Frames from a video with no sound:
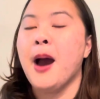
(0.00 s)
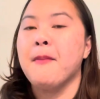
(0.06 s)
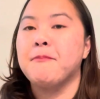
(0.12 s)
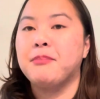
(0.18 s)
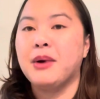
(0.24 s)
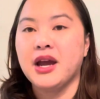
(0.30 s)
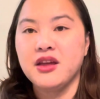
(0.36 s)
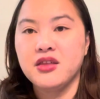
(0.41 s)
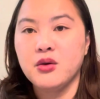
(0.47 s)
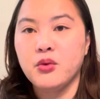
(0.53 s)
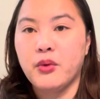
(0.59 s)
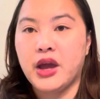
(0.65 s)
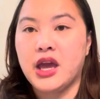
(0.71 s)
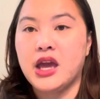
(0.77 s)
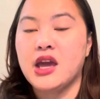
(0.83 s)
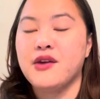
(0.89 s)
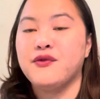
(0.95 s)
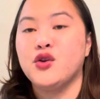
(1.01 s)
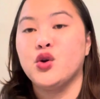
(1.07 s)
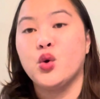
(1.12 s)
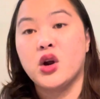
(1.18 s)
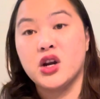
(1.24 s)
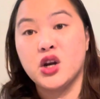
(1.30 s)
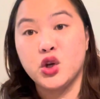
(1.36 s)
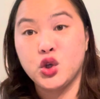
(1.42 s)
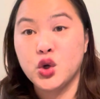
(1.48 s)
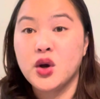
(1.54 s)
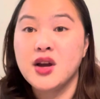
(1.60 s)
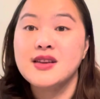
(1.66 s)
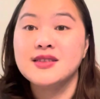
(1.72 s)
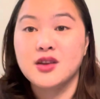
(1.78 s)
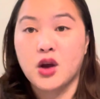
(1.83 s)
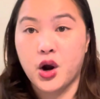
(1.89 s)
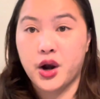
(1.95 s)
By the way, if you are an
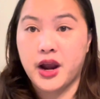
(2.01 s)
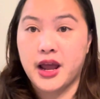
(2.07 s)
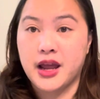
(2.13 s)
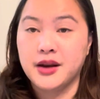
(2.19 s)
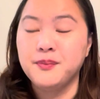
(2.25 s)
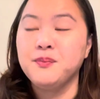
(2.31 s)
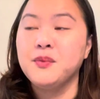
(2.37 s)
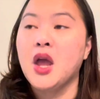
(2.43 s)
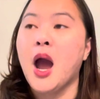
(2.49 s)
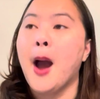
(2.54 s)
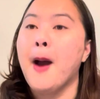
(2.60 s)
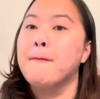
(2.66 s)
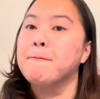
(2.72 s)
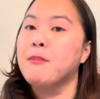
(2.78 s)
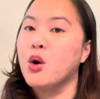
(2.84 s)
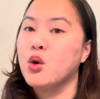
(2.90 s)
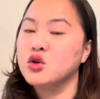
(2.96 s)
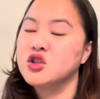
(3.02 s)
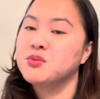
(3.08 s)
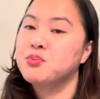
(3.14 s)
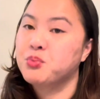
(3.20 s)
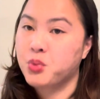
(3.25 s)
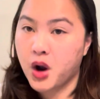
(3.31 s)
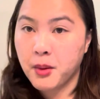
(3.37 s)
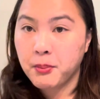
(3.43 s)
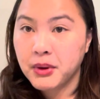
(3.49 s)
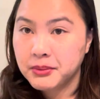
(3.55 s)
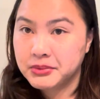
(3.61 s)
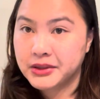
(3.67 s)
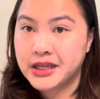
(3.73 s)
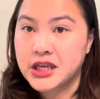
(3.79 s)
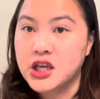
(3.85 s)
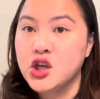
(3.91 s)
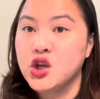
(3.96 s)
USRN, most
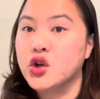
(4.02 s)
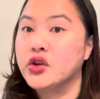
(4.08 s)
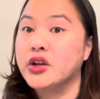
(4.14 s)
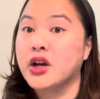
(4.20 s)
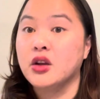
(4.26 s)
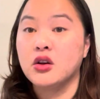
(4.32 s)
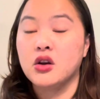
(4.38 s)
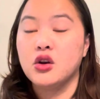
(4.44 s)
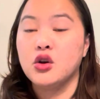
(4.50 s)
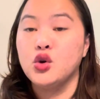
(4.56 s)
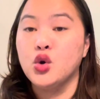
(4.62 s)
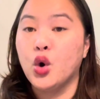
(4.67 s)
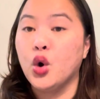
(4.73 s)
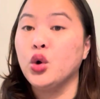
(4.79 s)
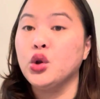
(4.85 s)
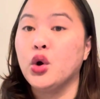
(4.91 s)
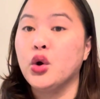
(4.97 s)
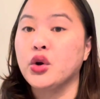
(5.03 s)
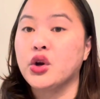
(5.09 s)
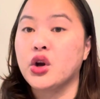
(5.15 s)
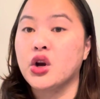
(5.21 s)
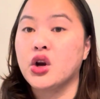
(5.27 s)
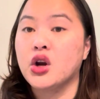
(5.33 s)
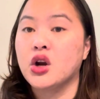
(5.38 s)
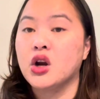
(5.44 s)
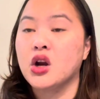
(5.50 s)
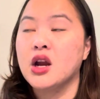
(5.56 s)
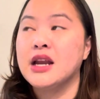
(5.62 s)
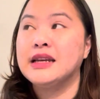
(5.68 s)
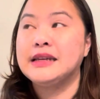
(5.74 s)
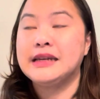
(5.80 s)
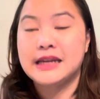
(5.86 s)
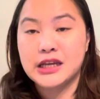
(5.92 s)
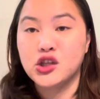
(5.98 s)
probably you're no longer
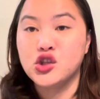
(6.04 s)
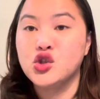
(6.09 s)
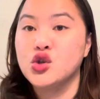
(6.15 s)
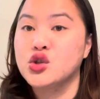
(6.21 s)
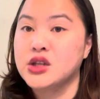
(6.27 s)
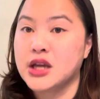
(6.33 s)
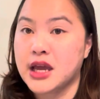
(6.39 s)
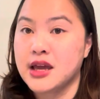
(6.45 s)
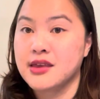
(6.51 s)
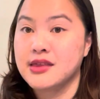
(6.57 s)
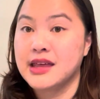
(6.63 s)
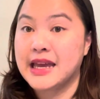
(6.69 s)
need to take the